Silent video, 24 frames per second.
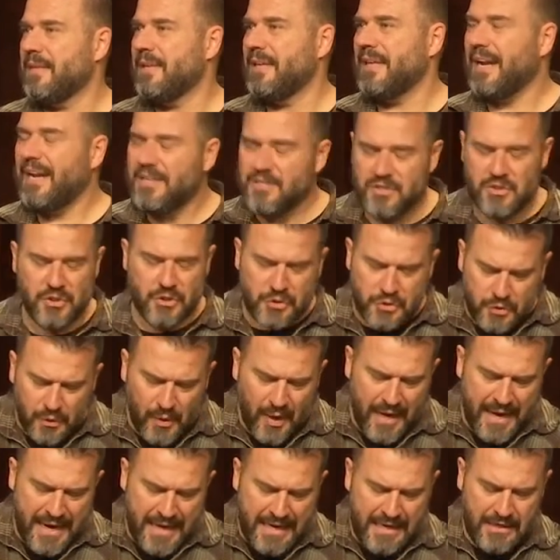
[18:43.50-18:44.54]
That is
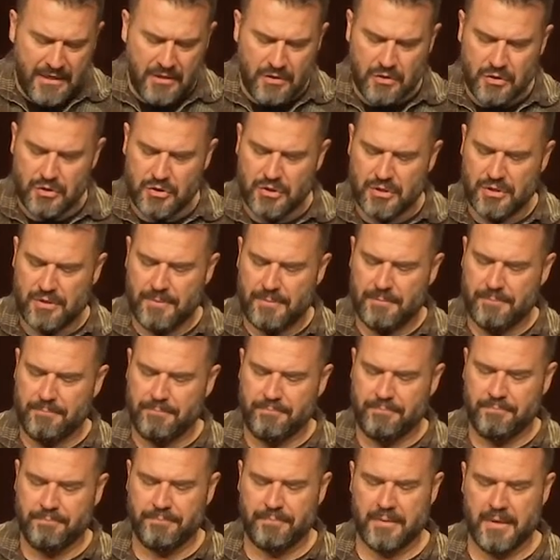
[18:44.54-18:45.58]
strange.
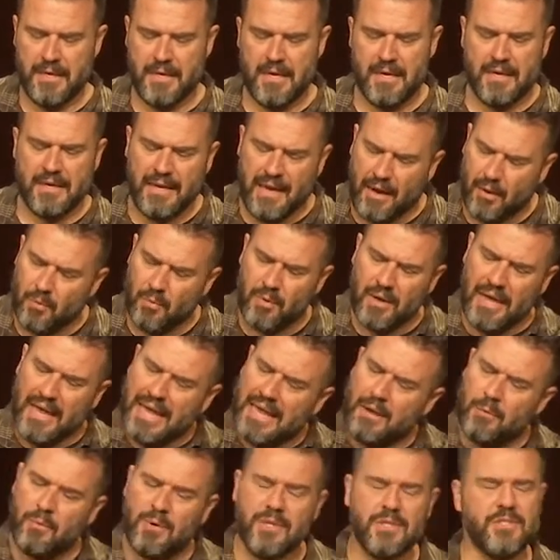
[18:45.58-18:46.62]
Now,
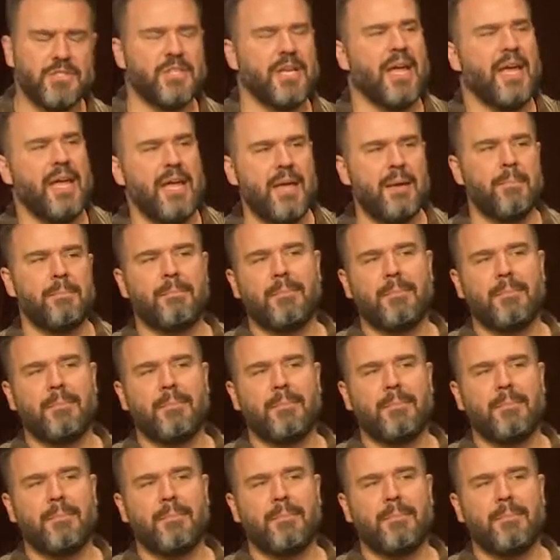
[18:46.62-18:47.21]
I will say it